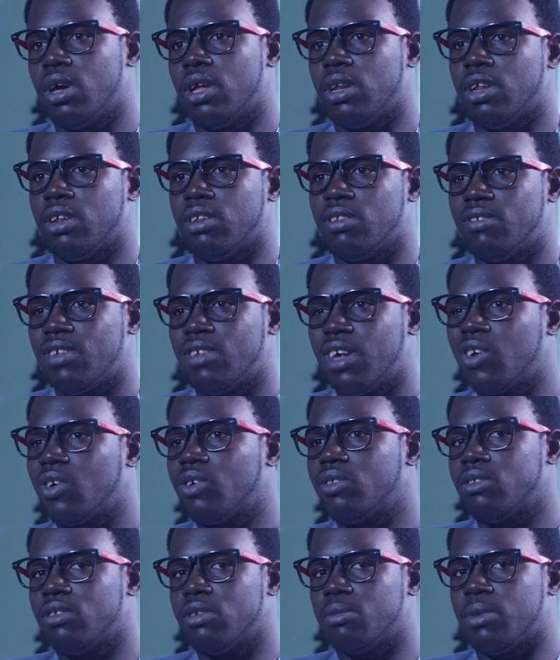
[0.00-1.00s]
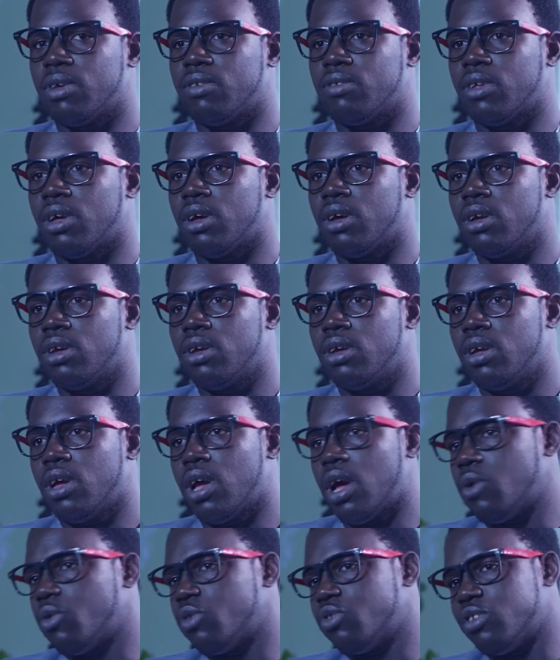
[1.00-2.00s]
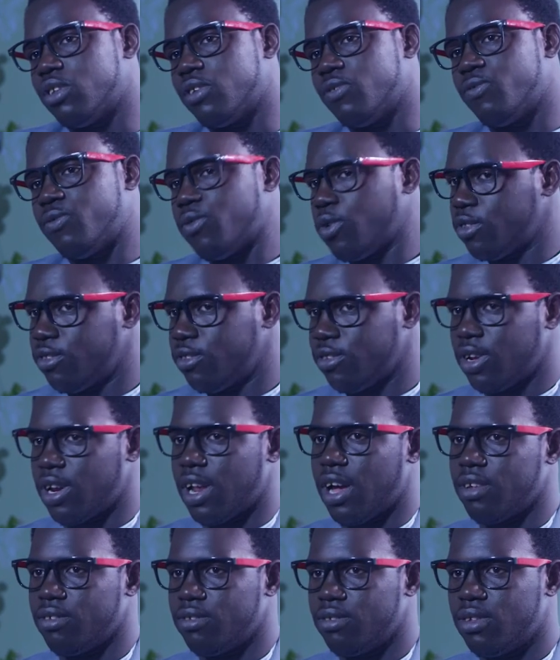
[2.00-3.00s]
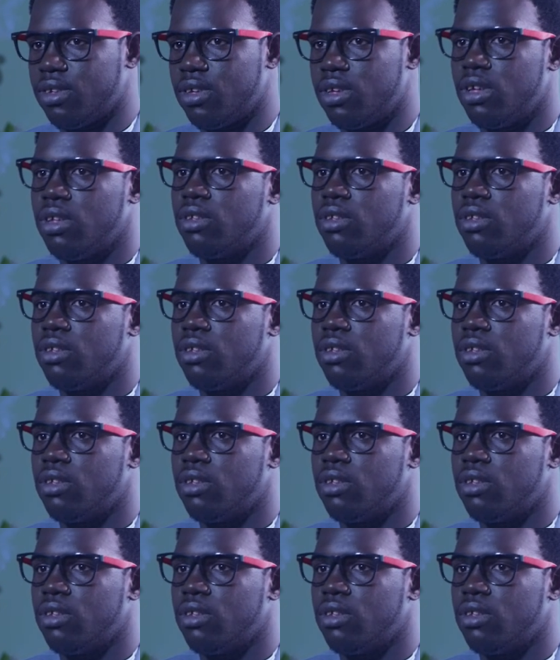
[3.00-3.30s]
And then the second semester, I was in the 4th class.